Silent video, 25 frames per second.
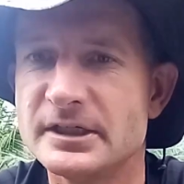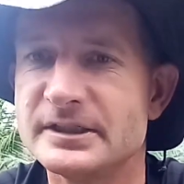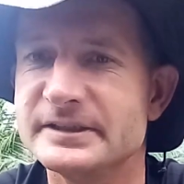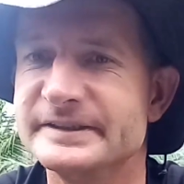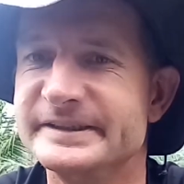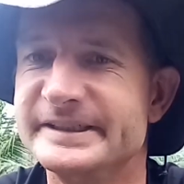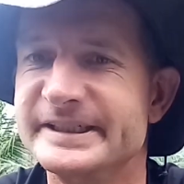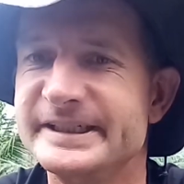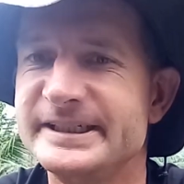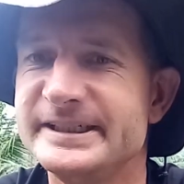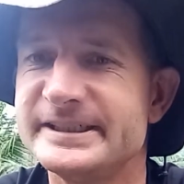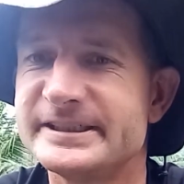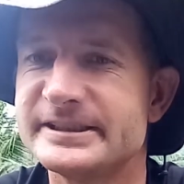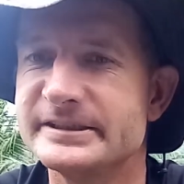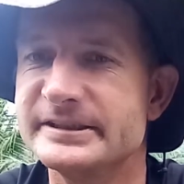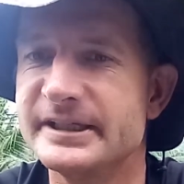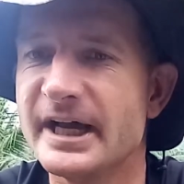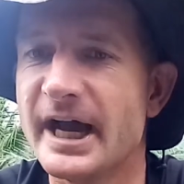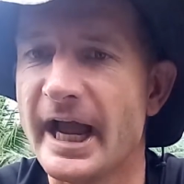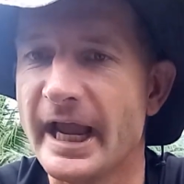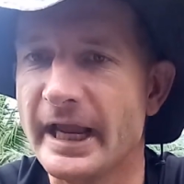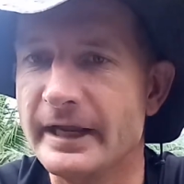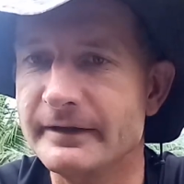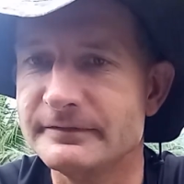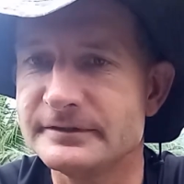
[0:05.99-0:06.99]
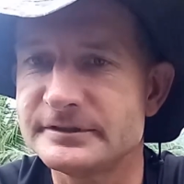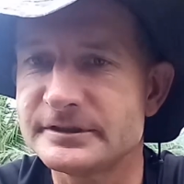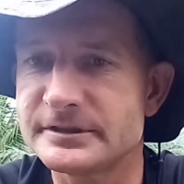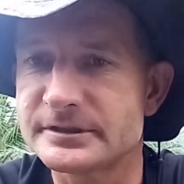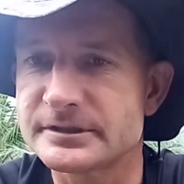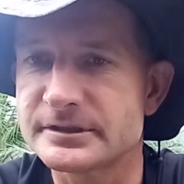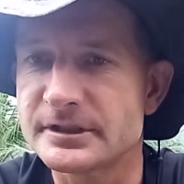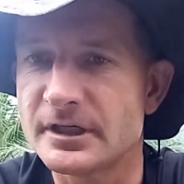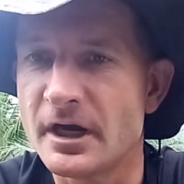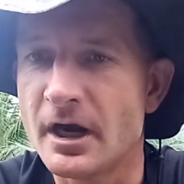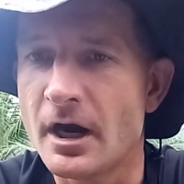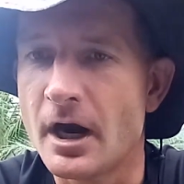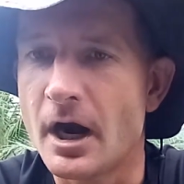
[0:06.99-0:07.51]
These
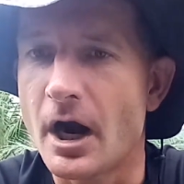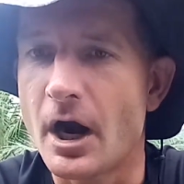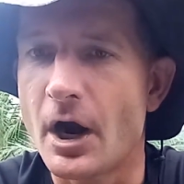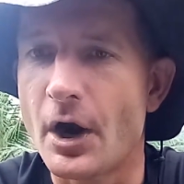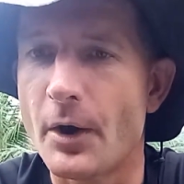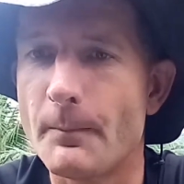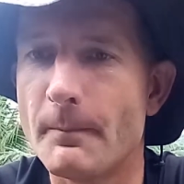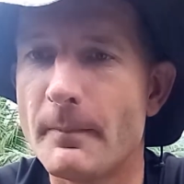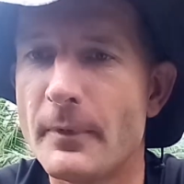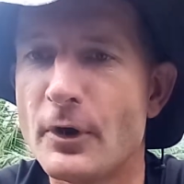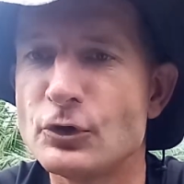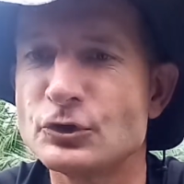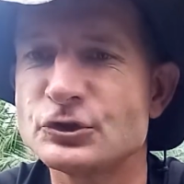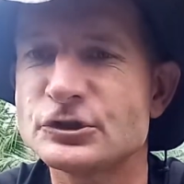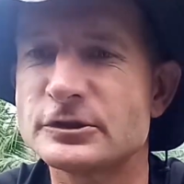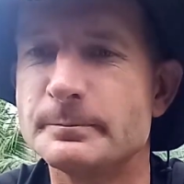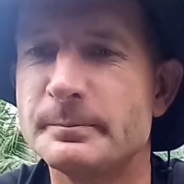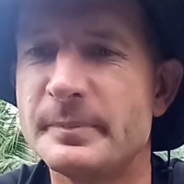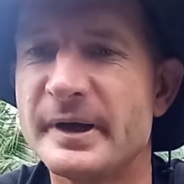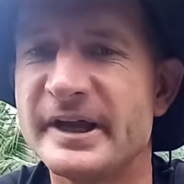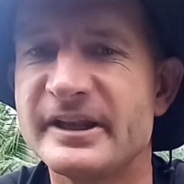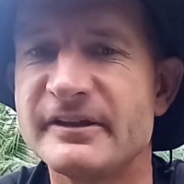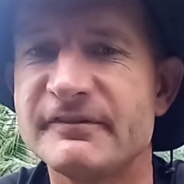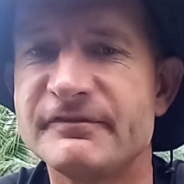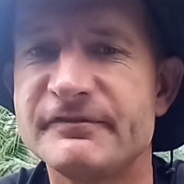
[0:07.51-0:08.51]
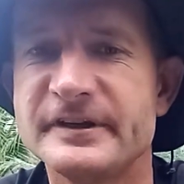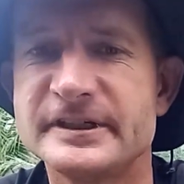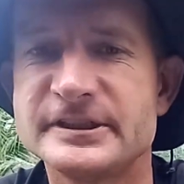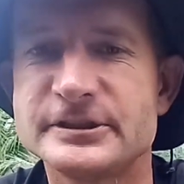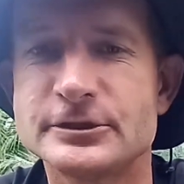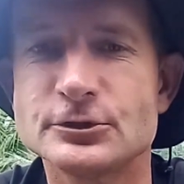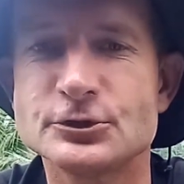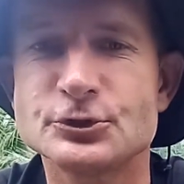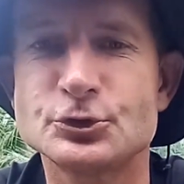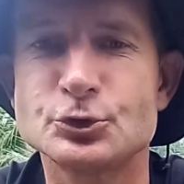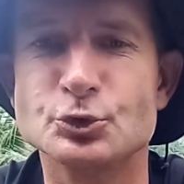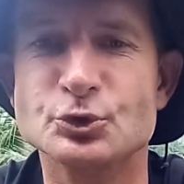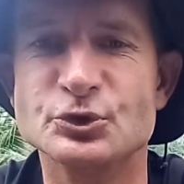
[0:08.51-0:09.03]
dives are most
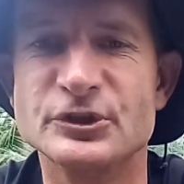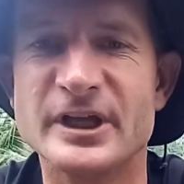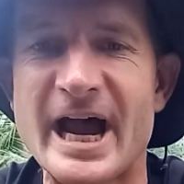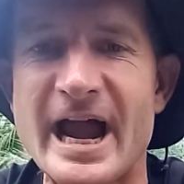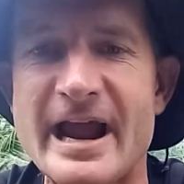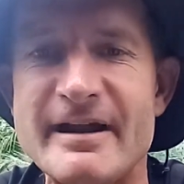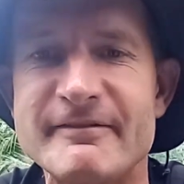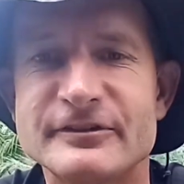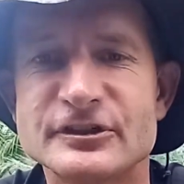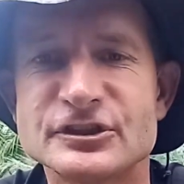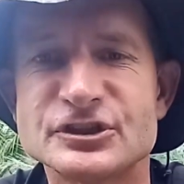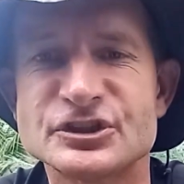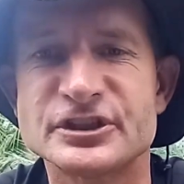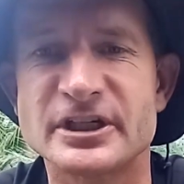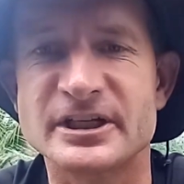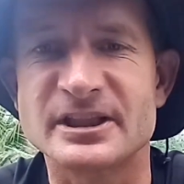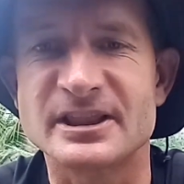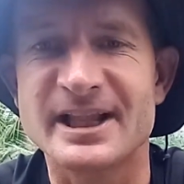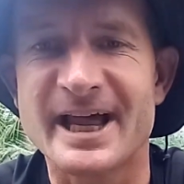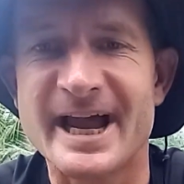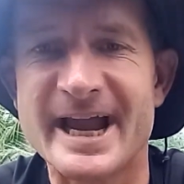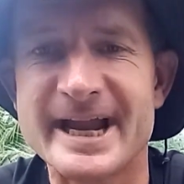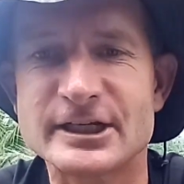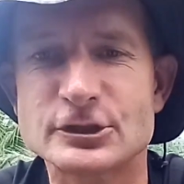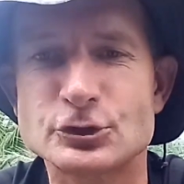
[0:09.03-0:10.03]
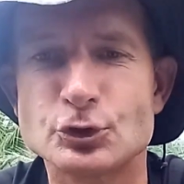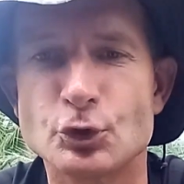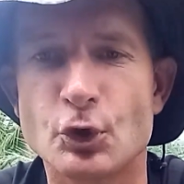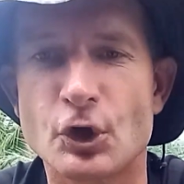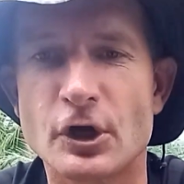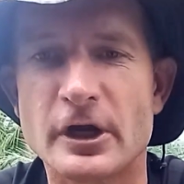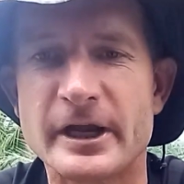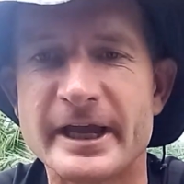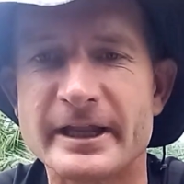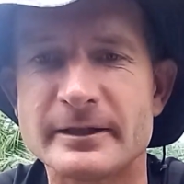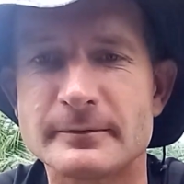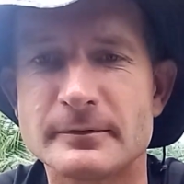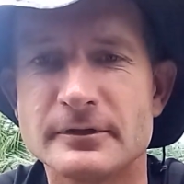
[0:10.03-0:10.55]
beneficial to divers that like to
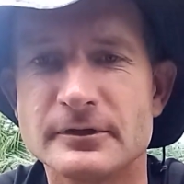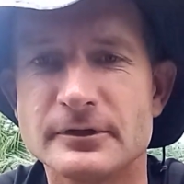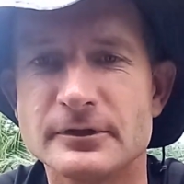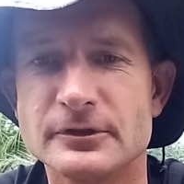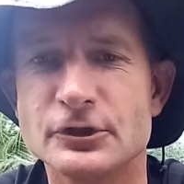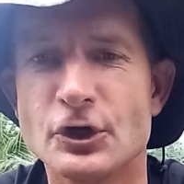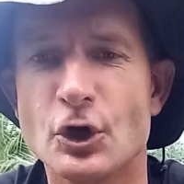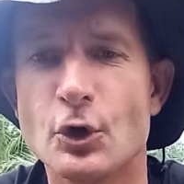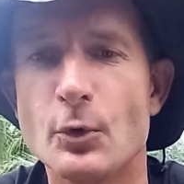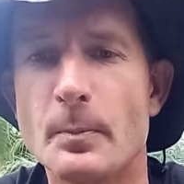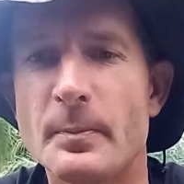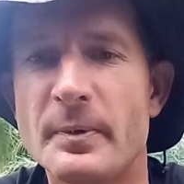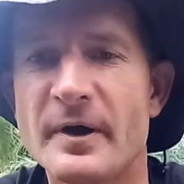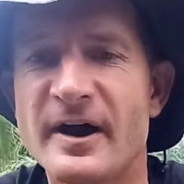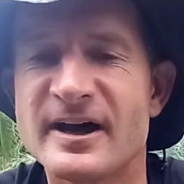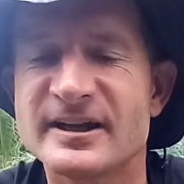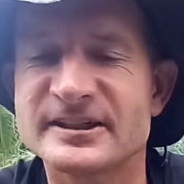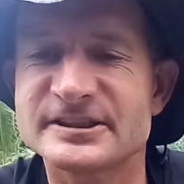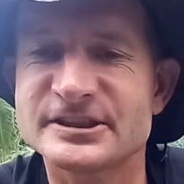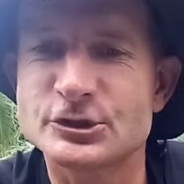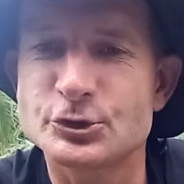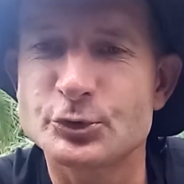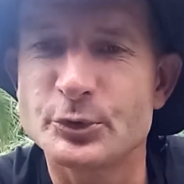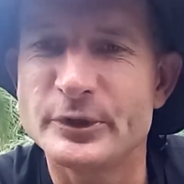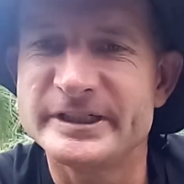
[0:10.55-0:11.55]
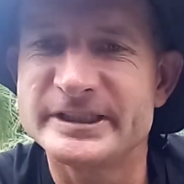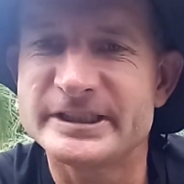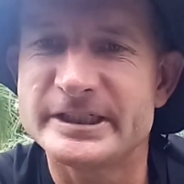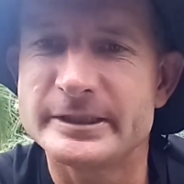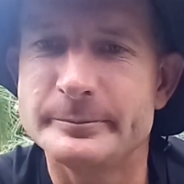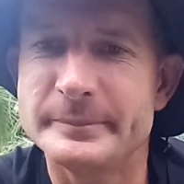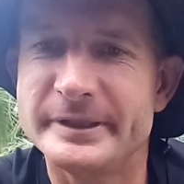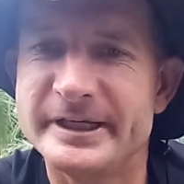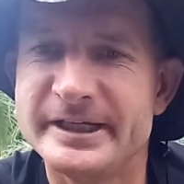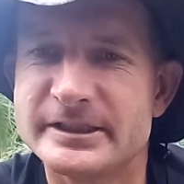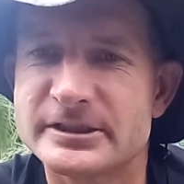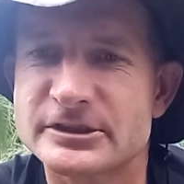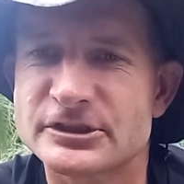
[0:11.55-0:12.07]
get, go past 20
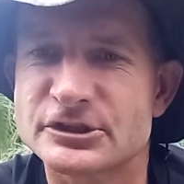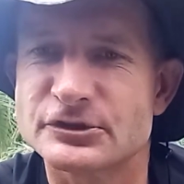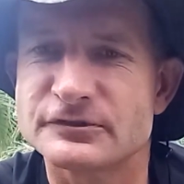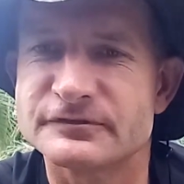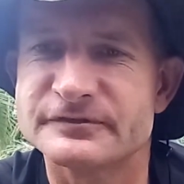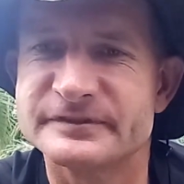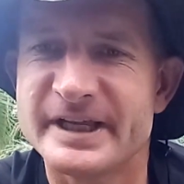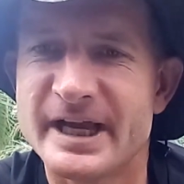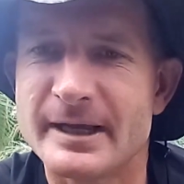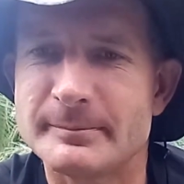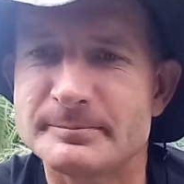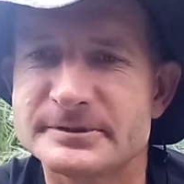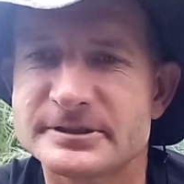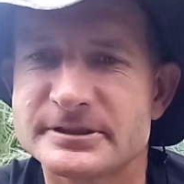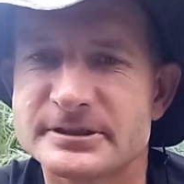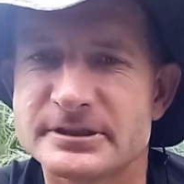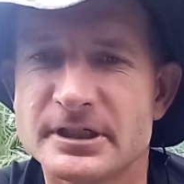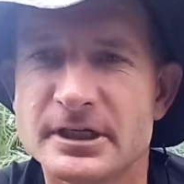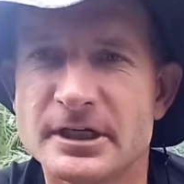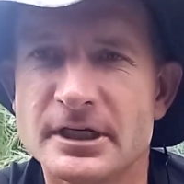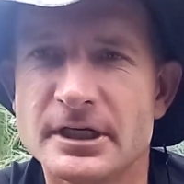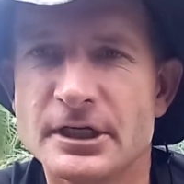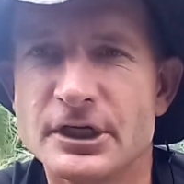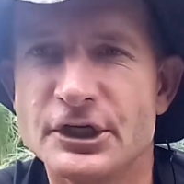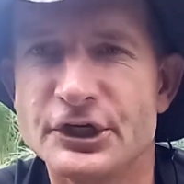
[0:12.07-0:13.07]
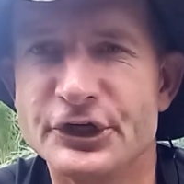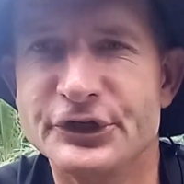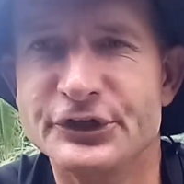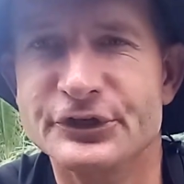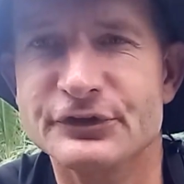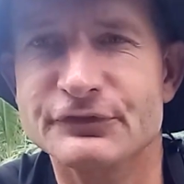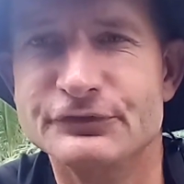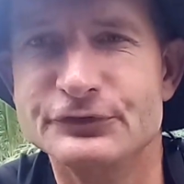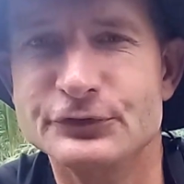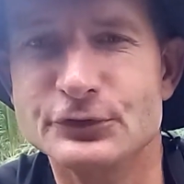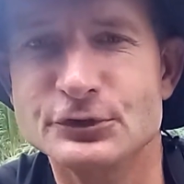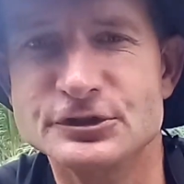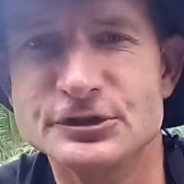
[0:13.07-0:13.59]
meters of depth in the
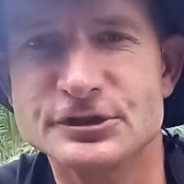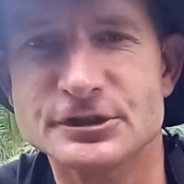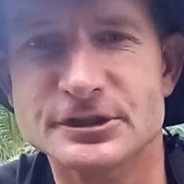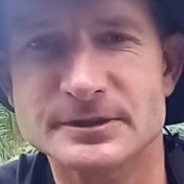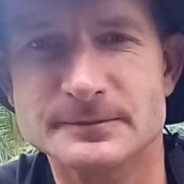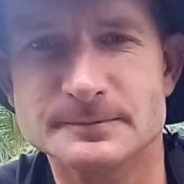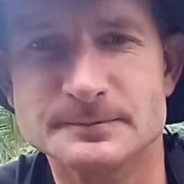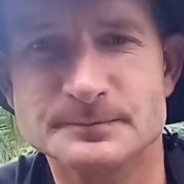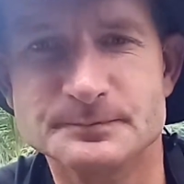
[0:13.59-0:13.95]
future.